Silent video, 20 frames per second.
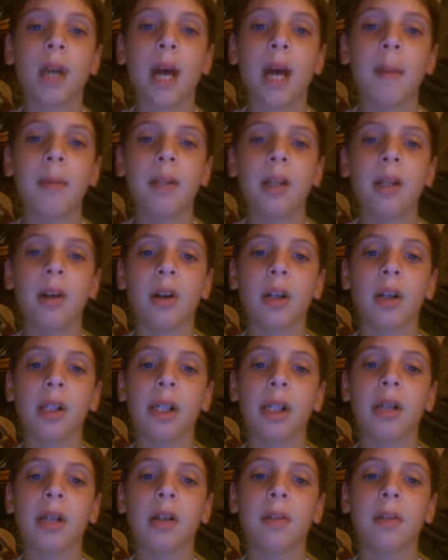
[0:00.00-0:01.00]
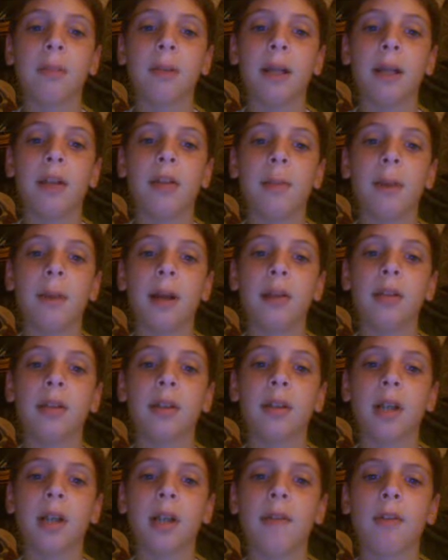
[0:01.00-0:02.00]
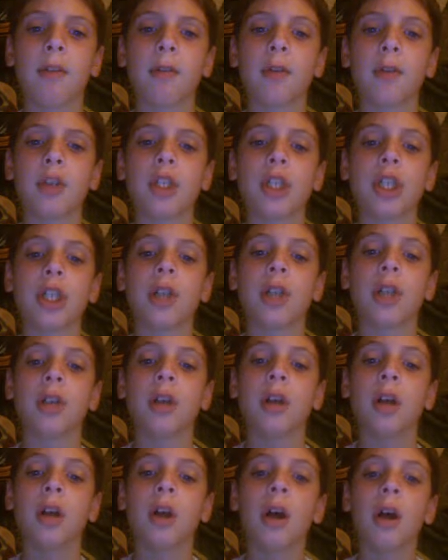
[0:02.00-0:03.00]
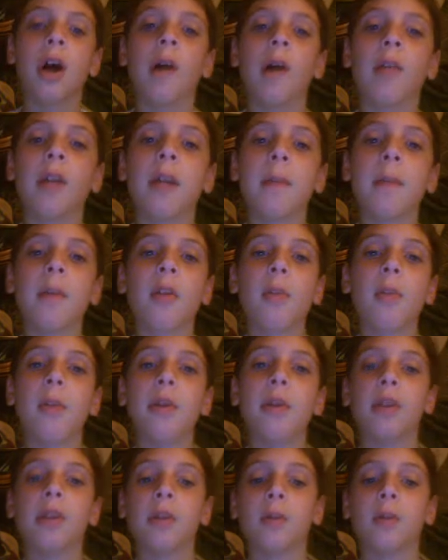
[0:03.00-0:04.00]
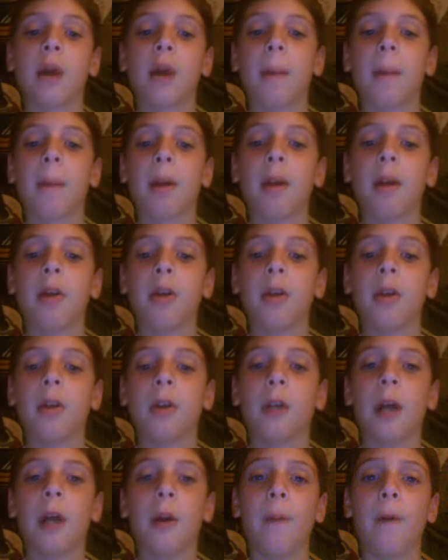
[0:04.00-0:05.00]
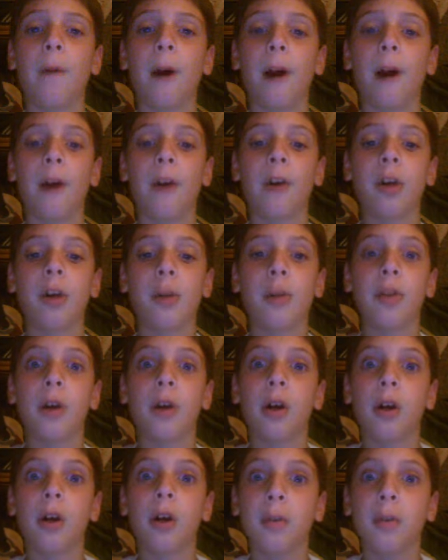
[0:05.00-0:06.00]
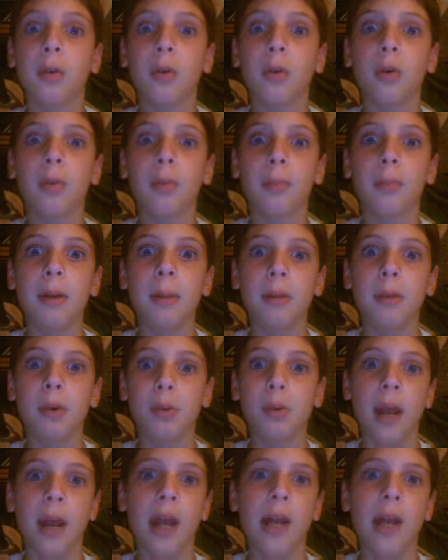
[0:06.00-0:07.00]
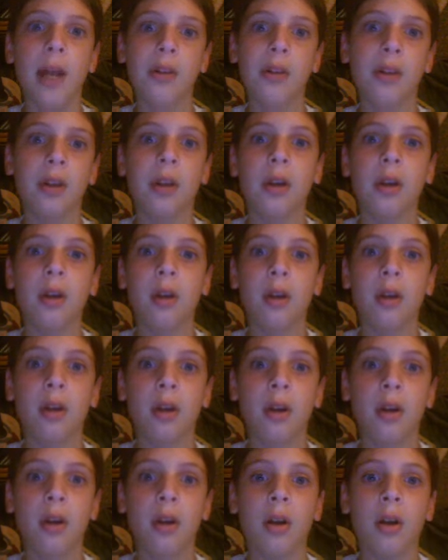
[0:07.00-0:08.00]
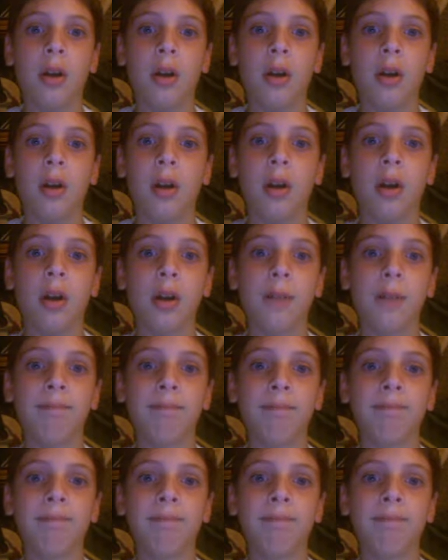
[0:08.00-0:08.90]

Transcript: I've been hearing a lot of complaints about the cover version of The Number of the Beast on Rock Band. Now, I agree with all of you people who hate it. Um,